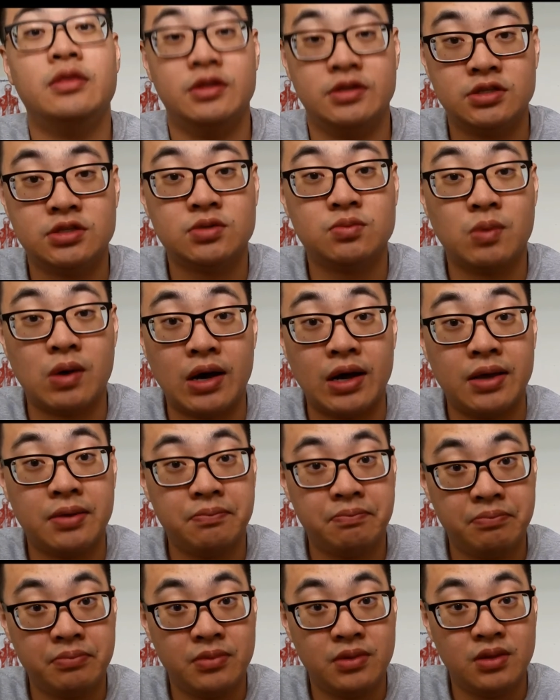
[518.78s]
This is why.
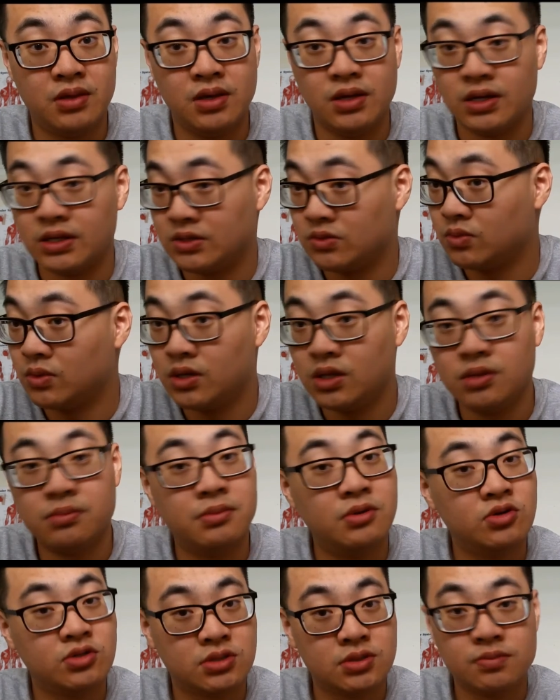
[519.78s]
It's one of the
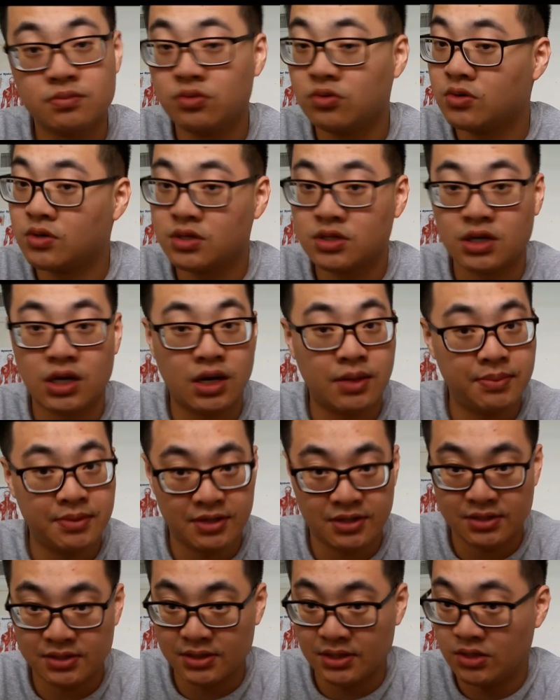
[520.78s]
most important
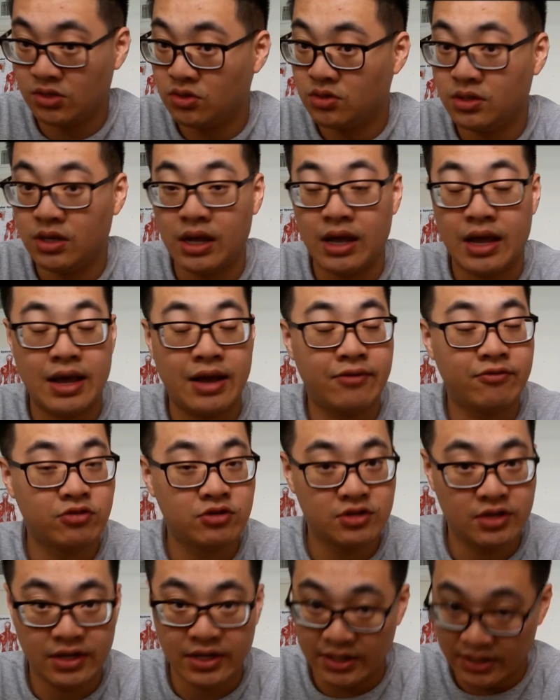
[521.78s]
topics that you could ever
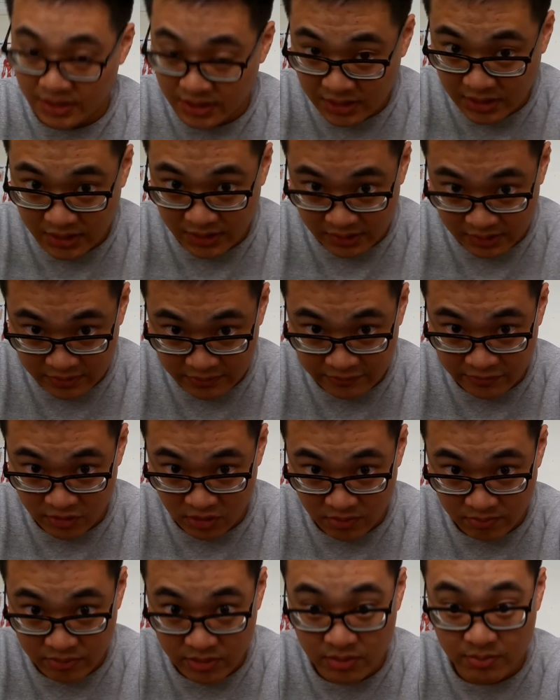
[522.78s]
take for
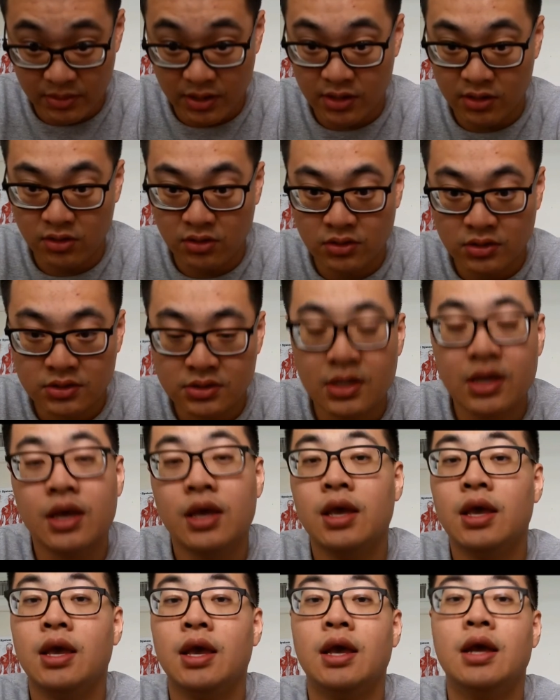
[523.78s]
your pre-medicals,
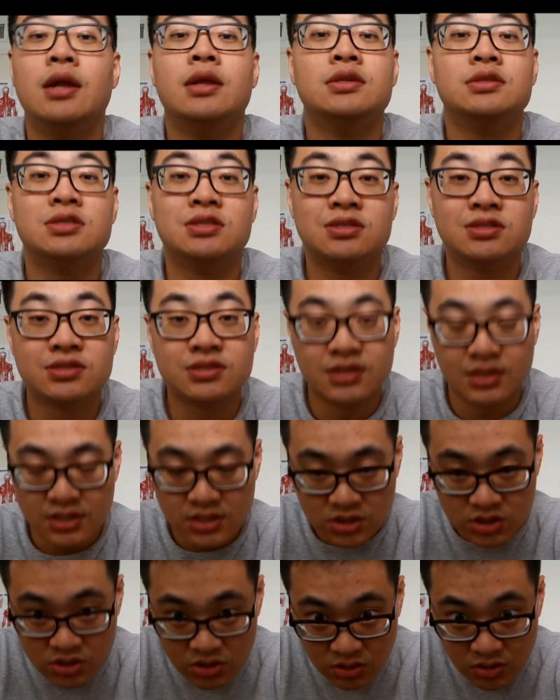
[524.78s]
and it's
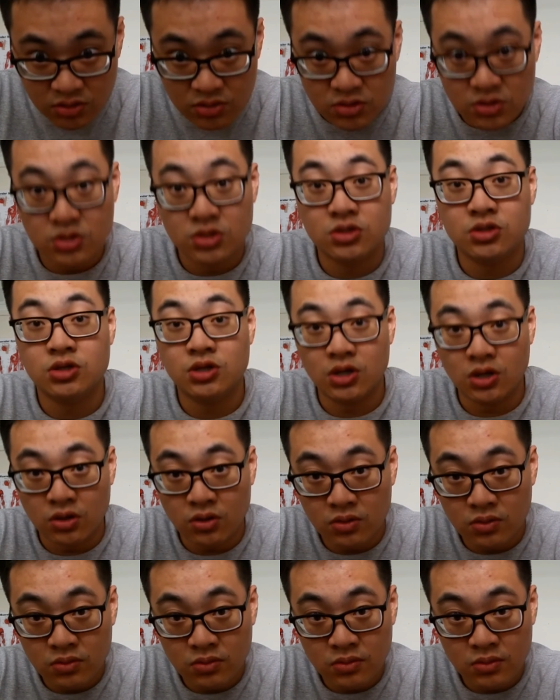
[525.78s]
essential to
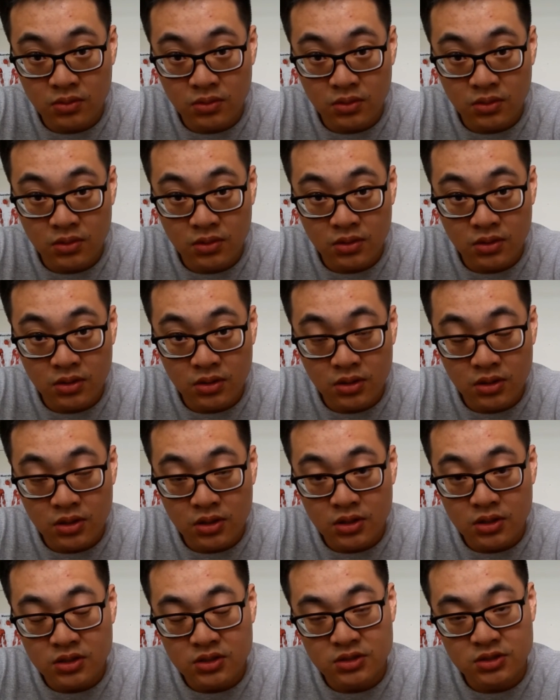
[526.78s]
know.
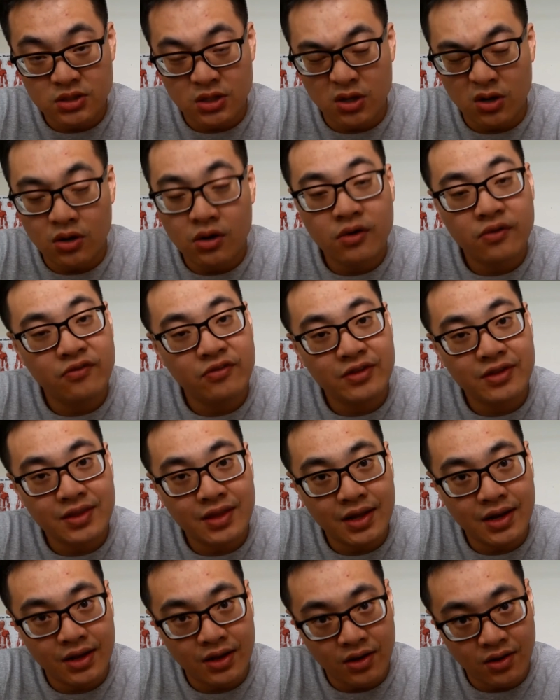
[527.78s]
So hopefully
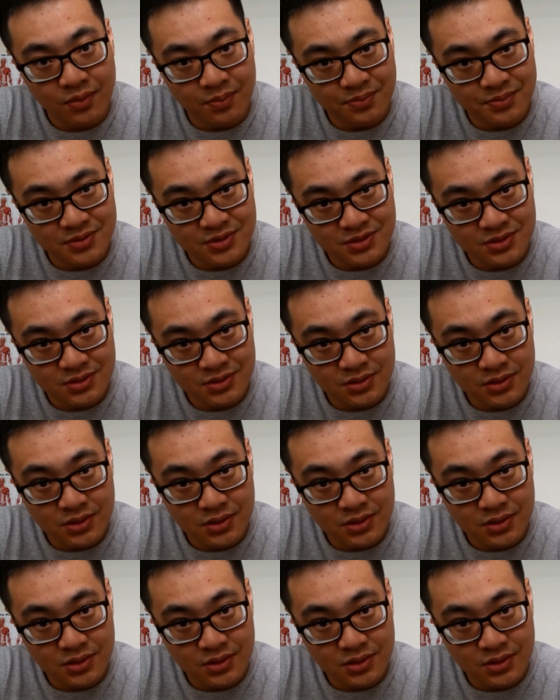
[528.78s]
that helped.